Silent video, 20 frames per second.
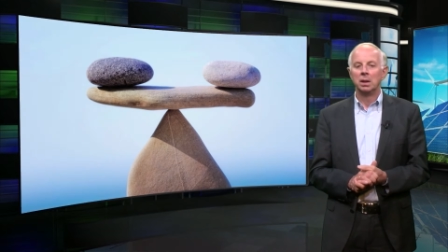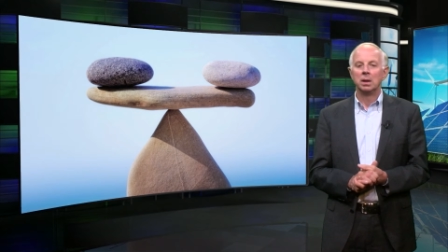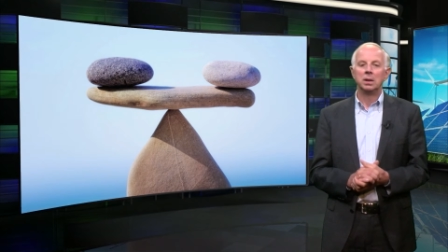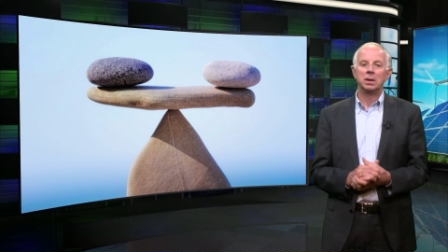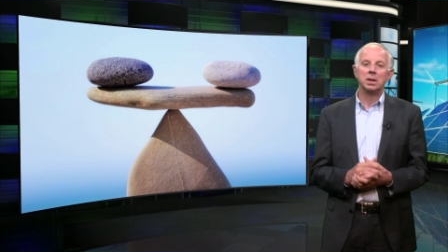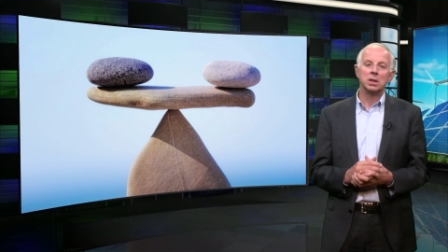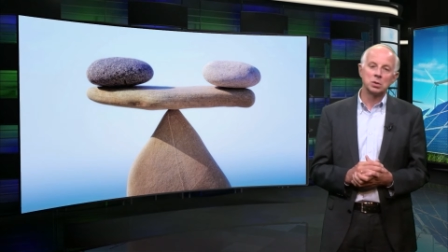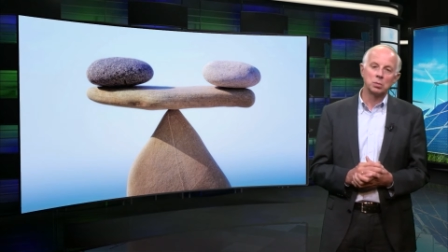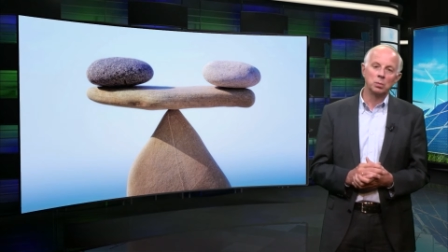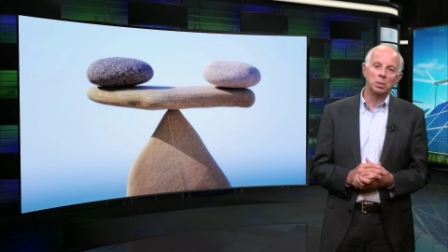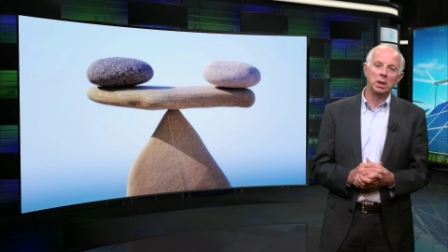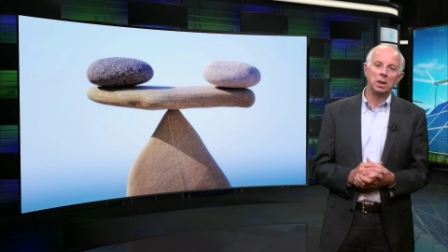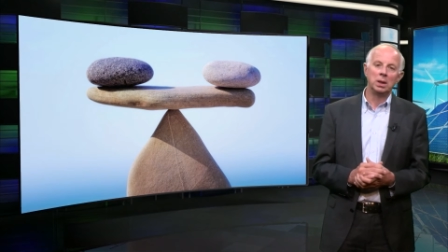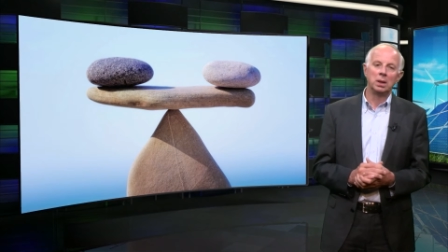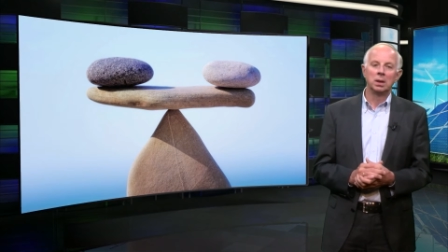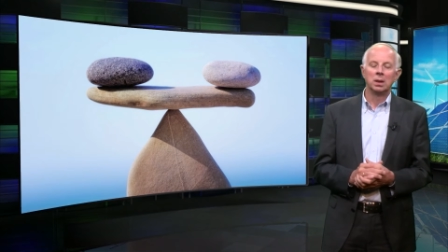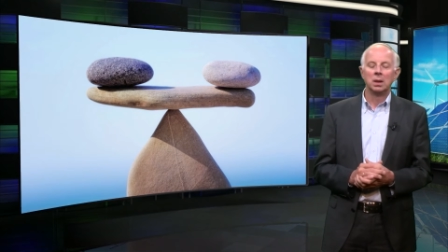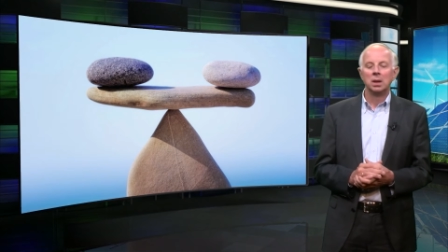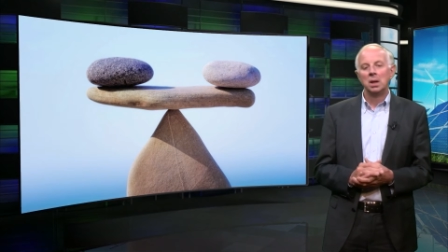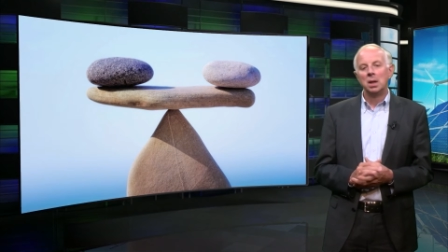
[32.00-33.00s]
This
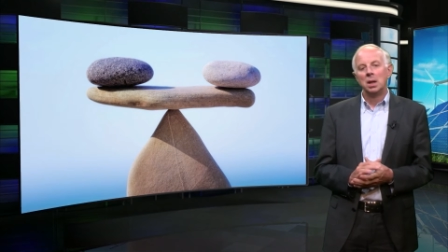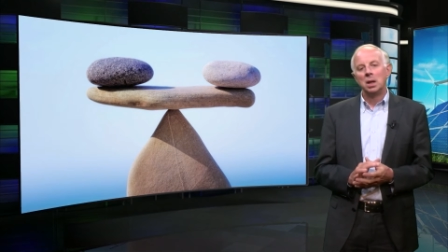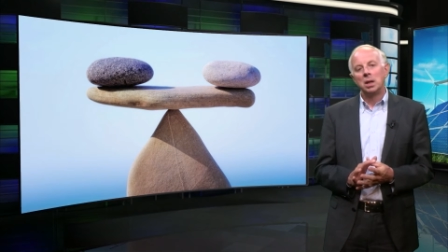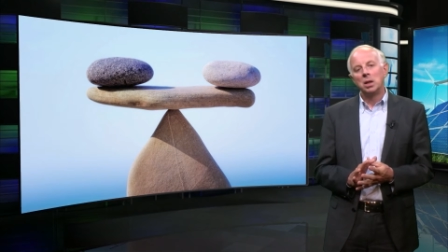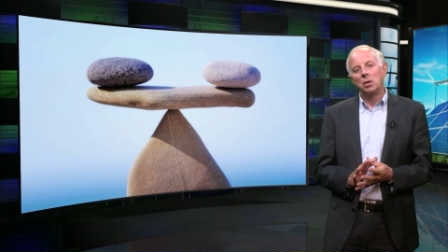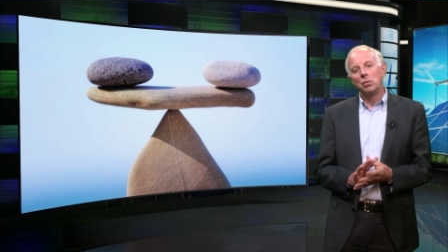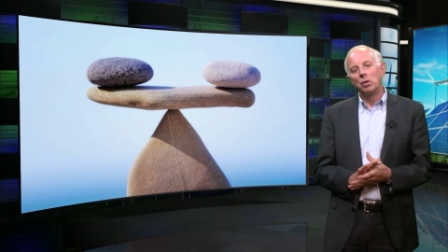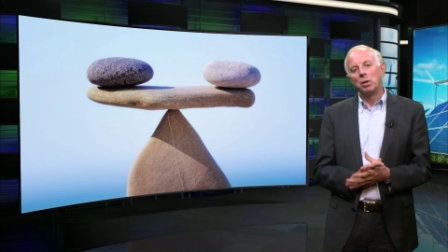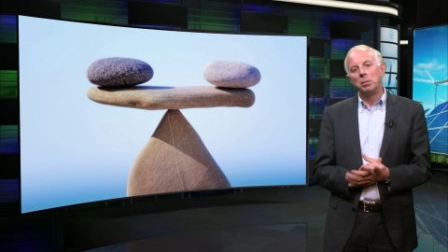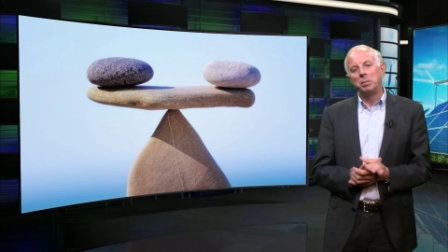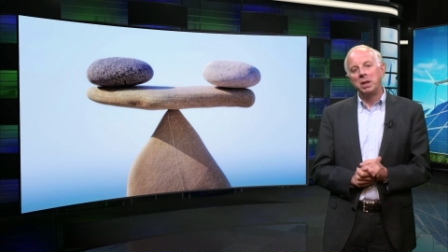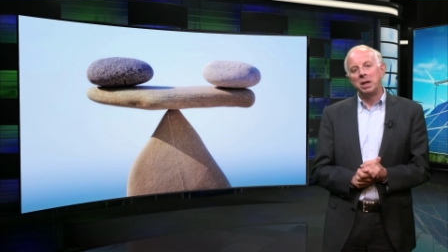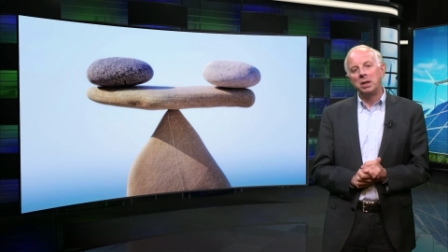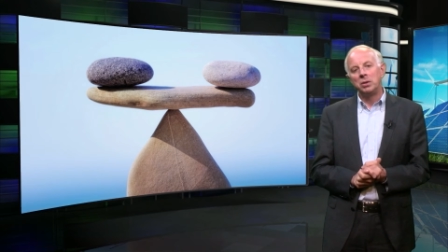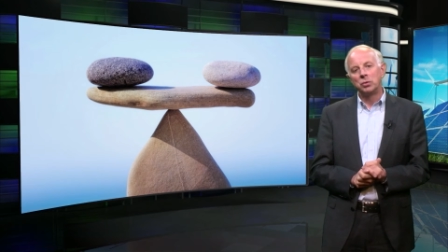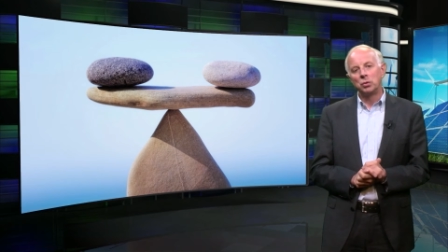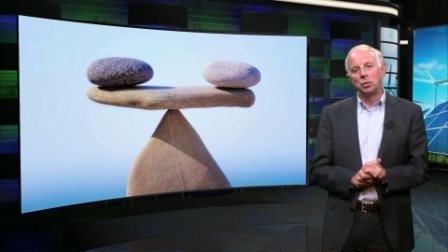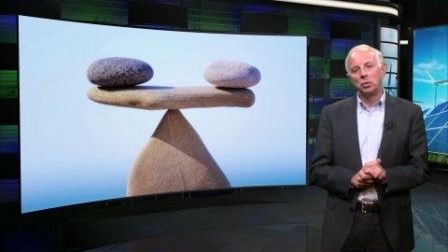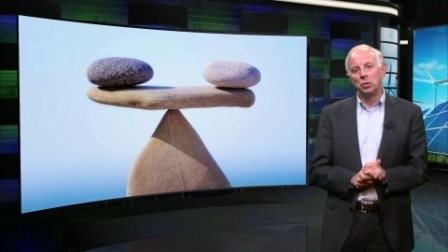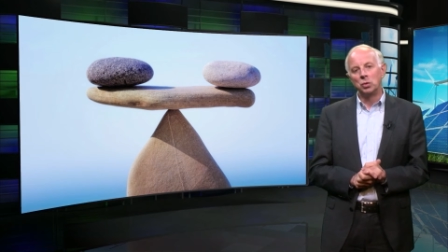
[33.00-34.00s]
week, you will be
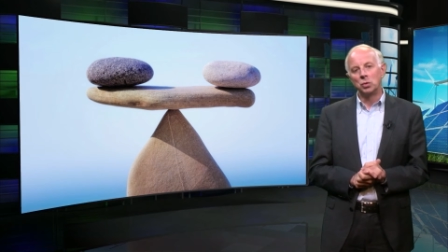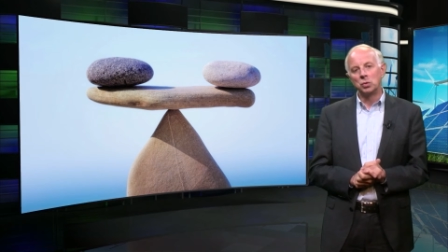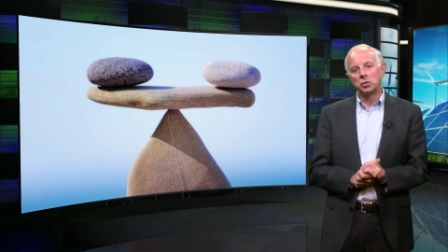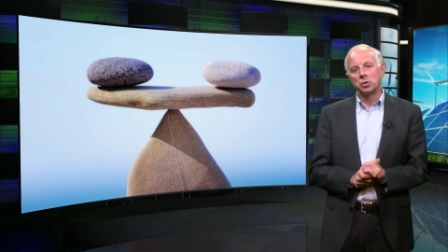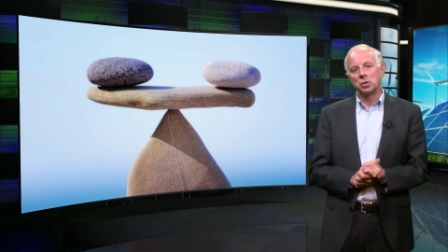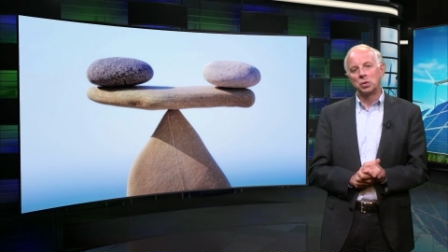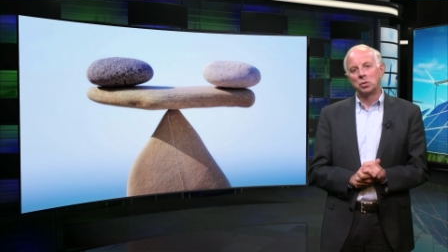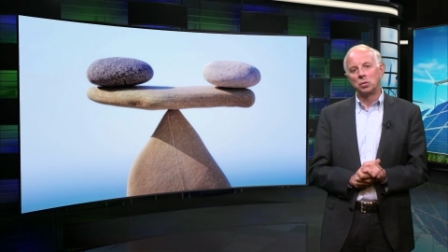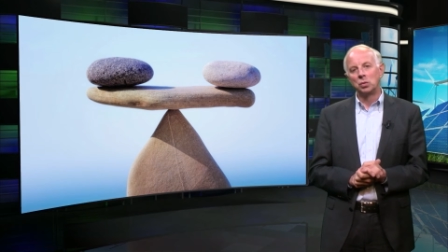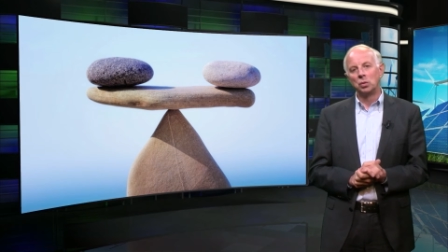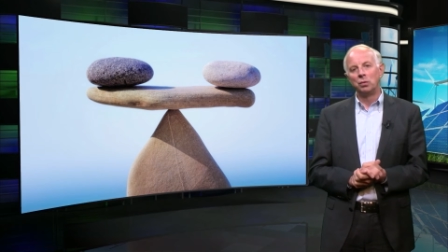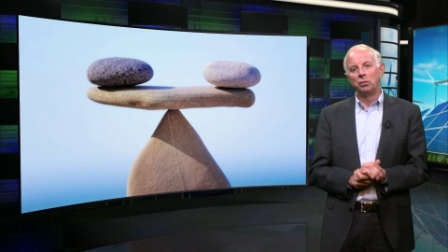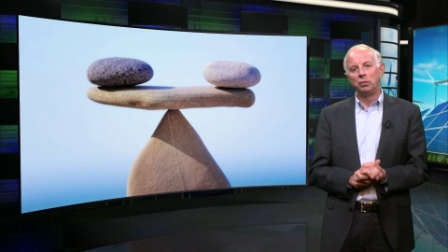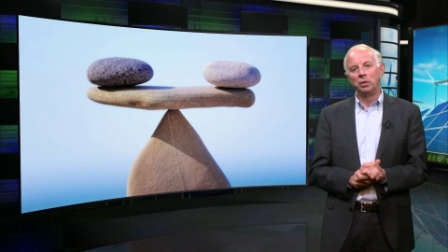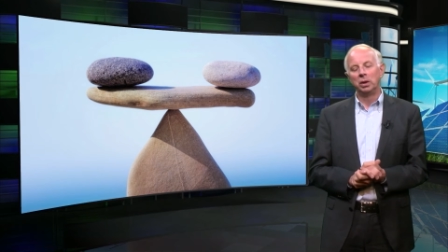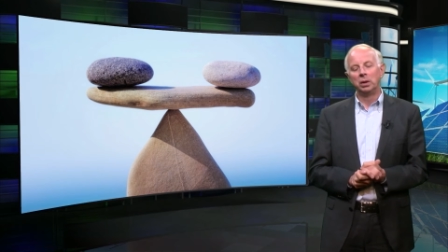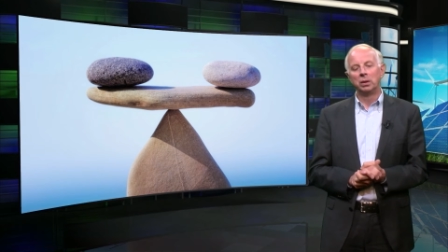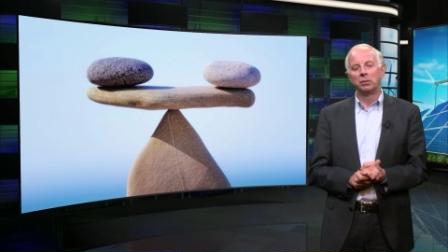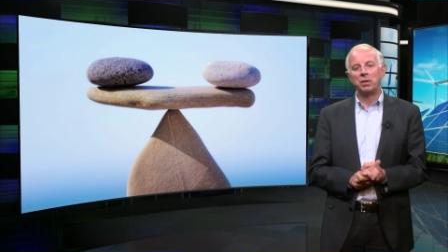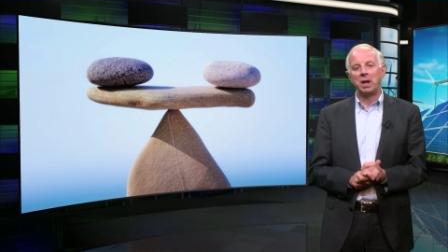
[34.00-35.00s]
introduced to the
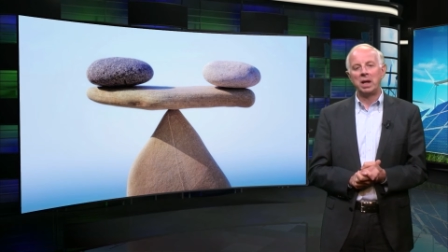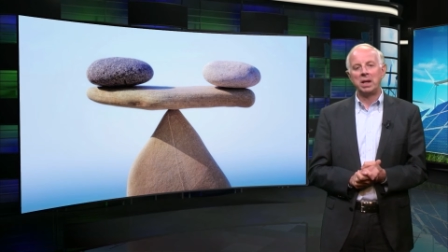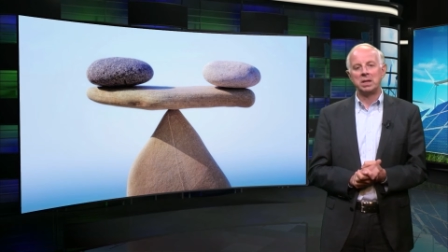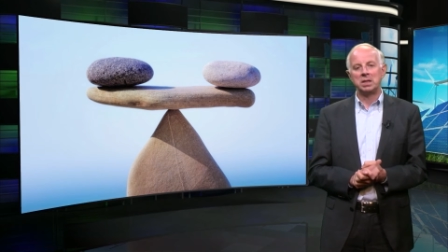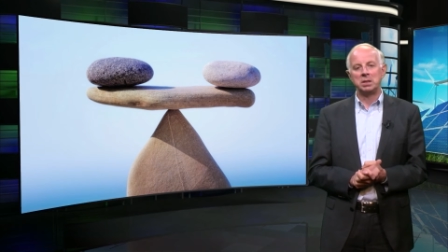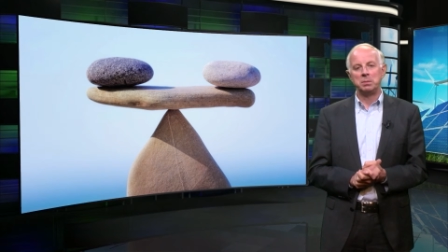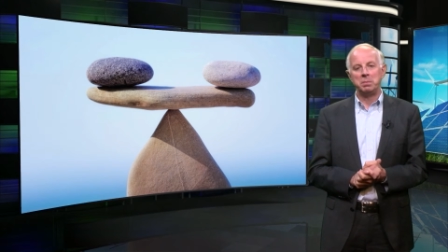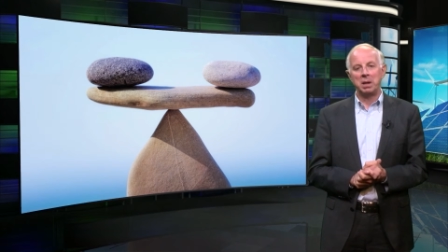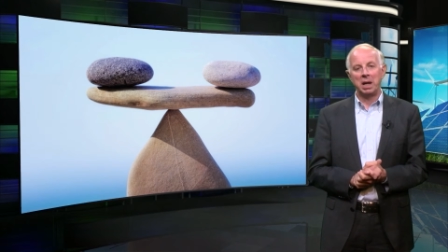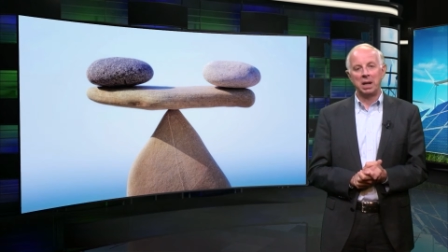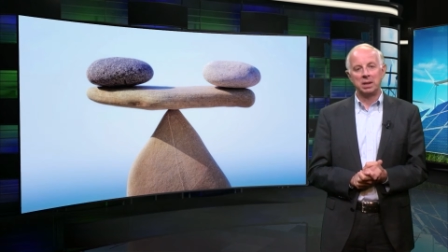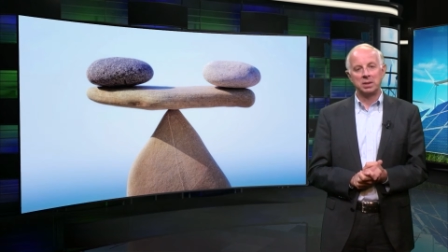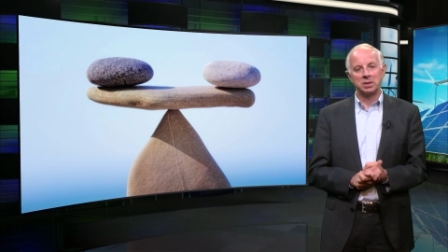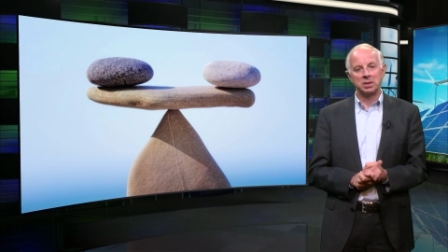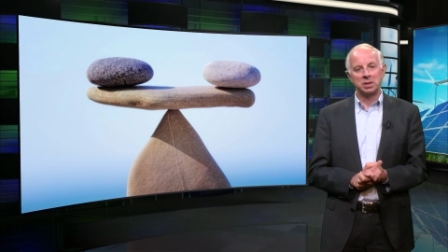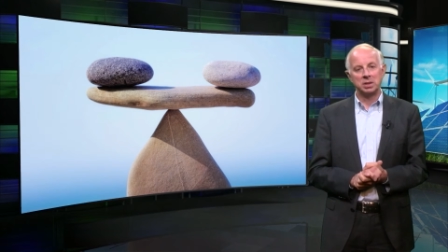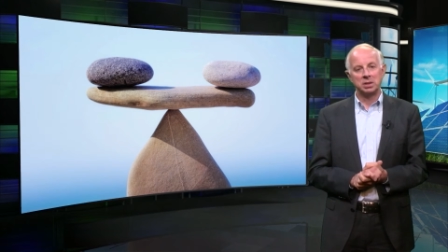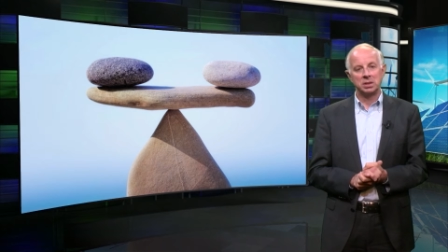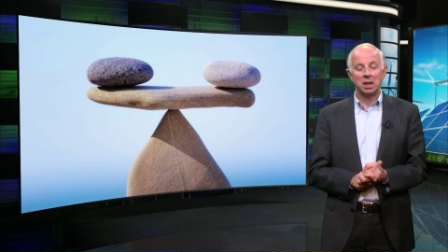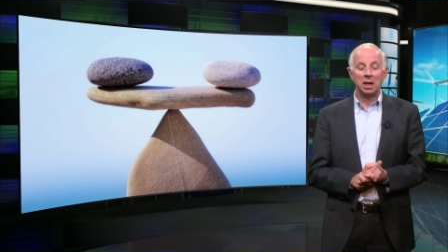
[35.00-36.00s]
field of energy
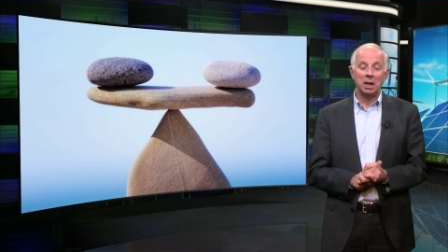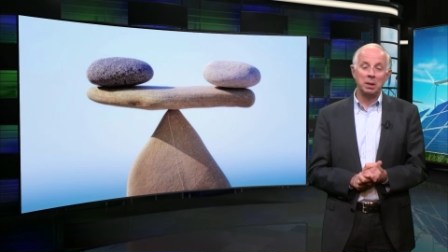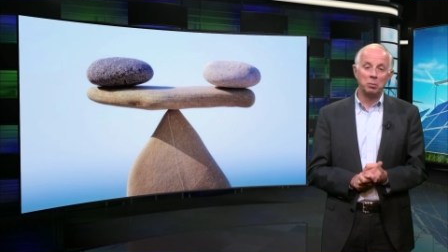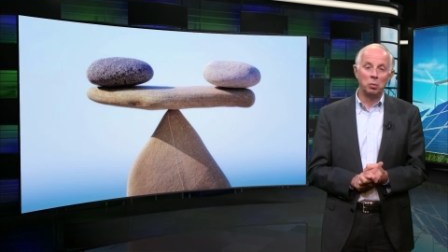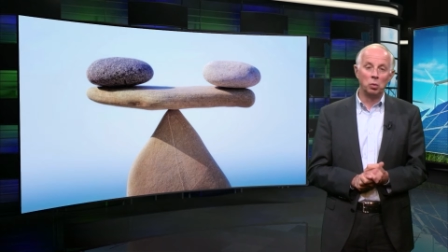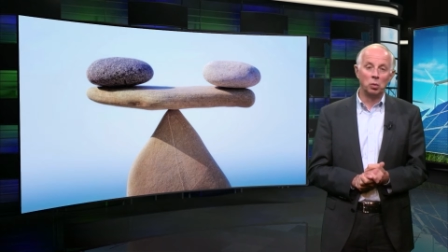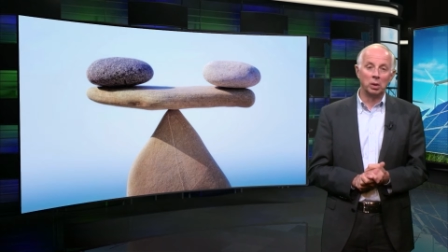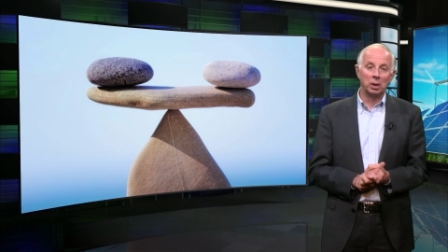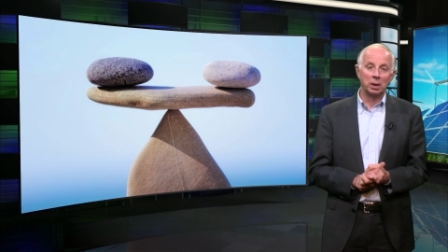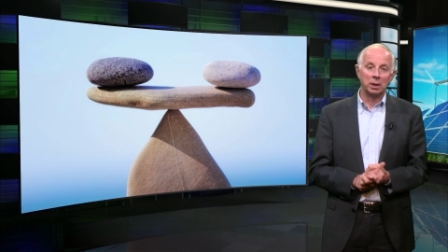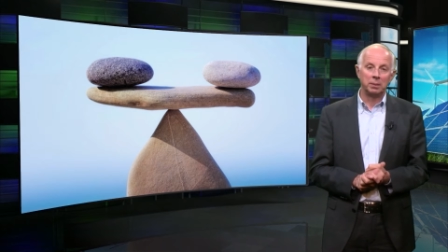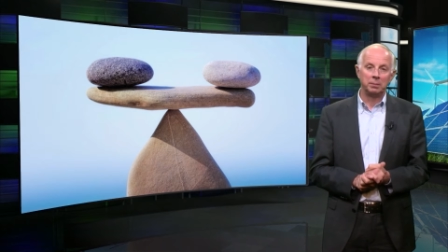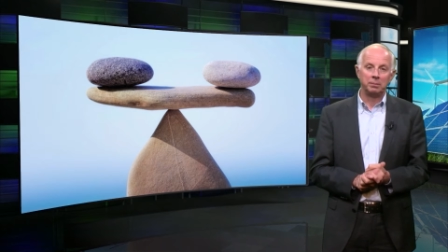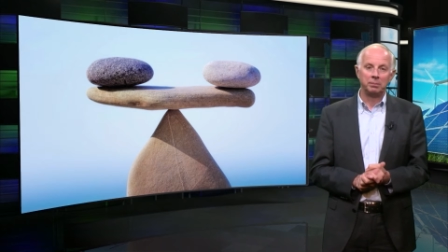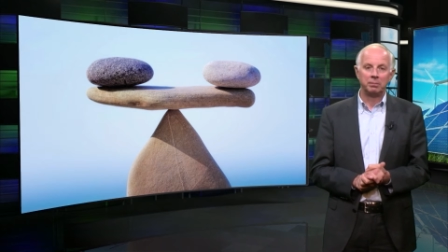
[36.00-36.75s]
balances and more.